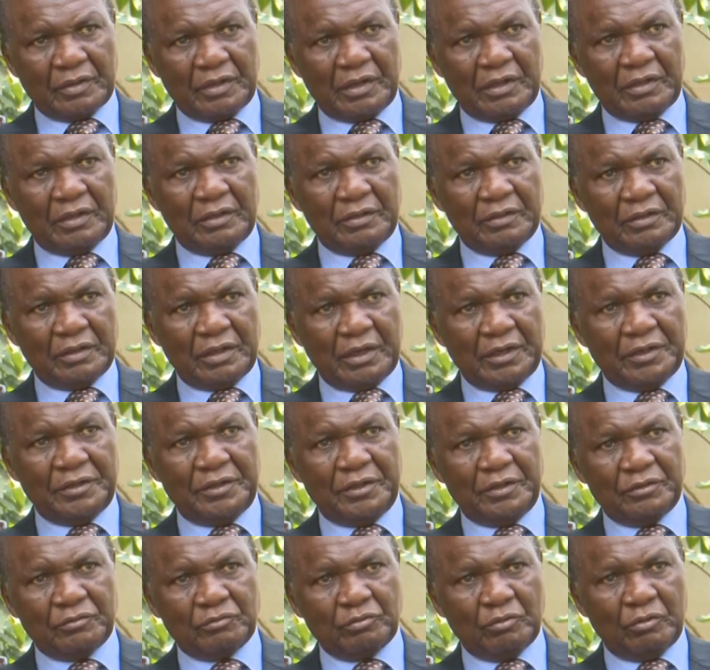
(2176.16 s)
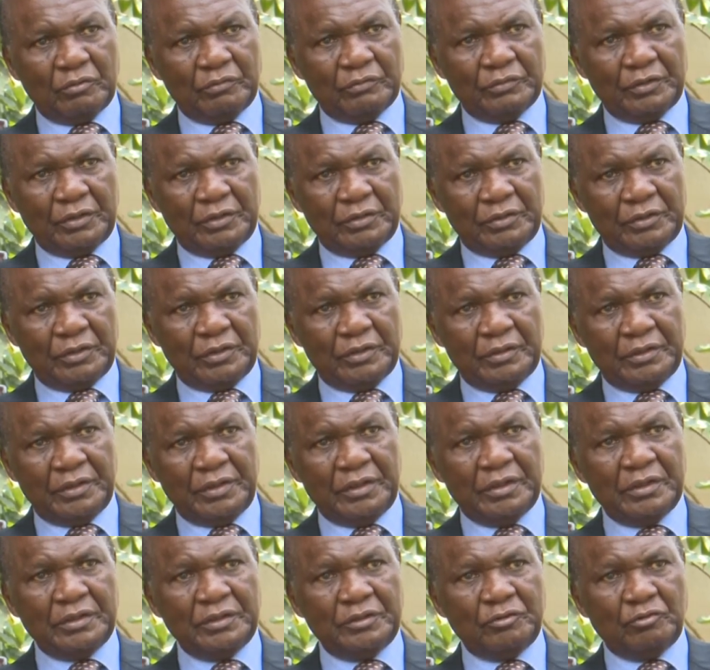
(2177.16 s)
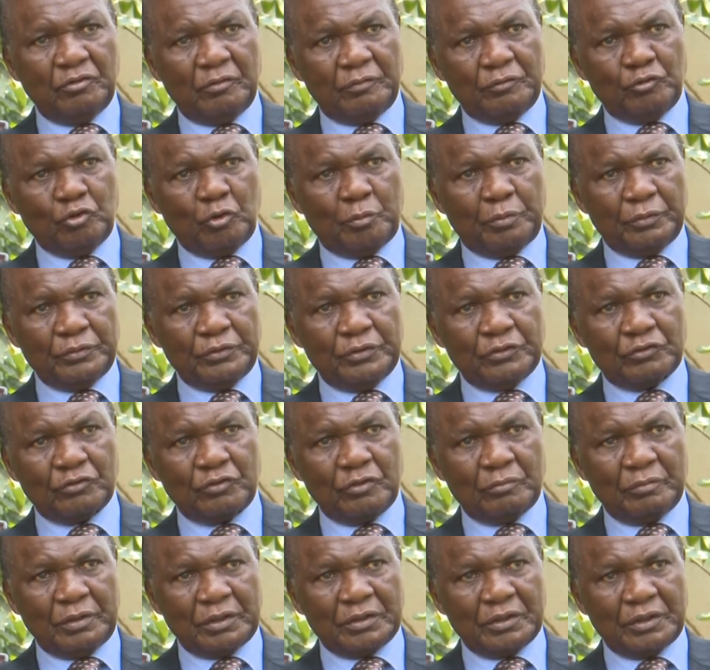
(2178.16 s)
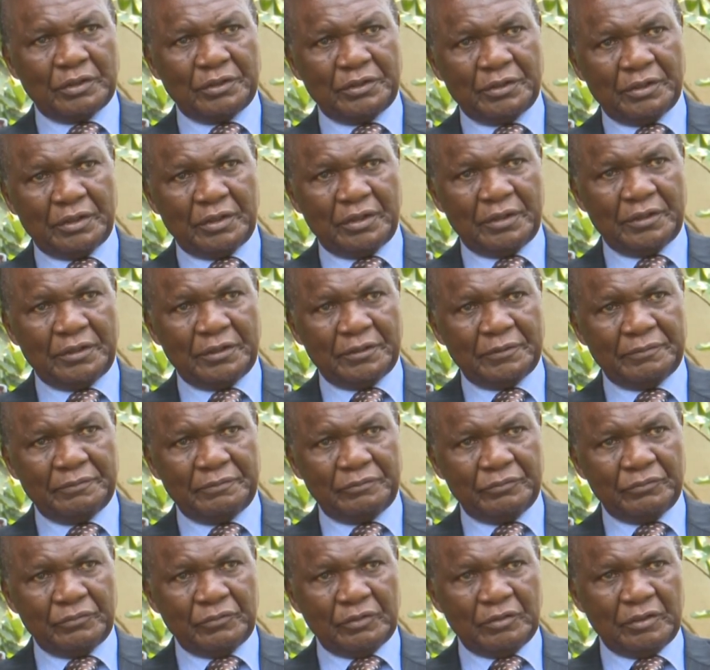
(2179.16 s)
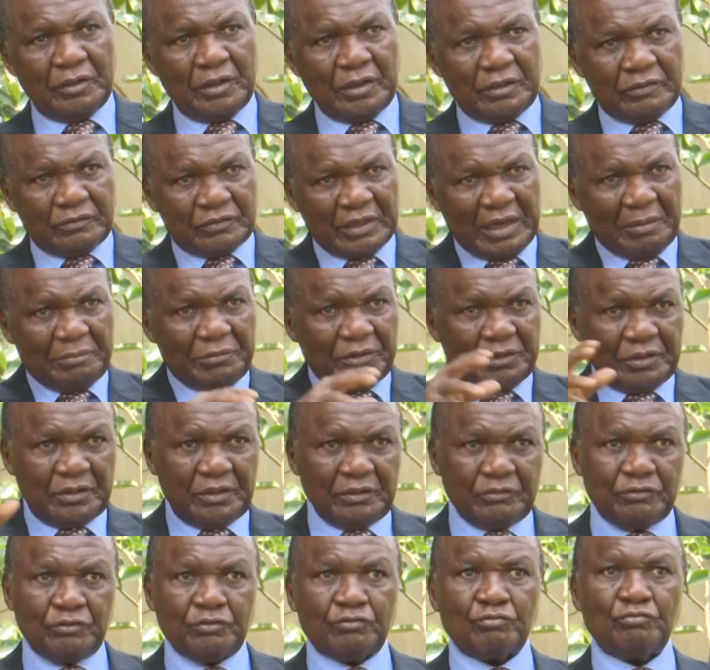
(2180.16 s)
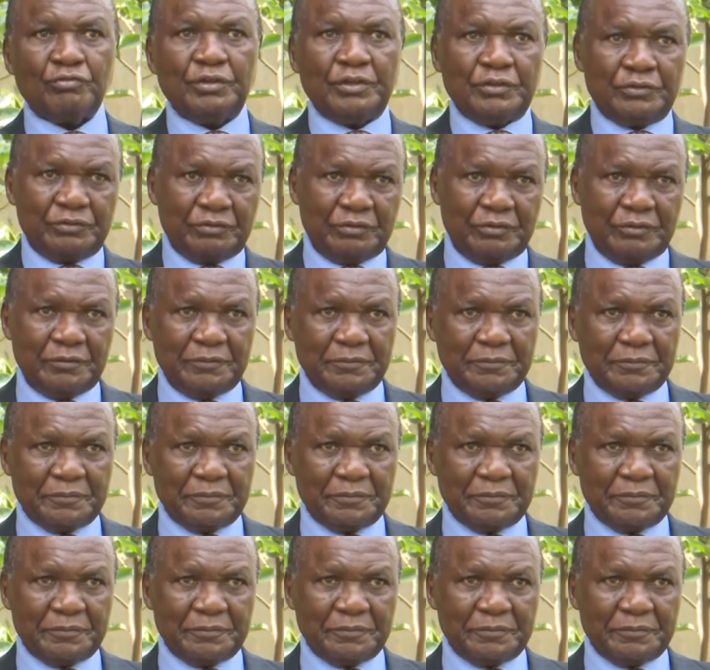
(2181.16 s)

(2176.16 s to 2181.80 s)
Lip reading: under the guidance of the then leader of the opposition, Bataringaya, examined the situation,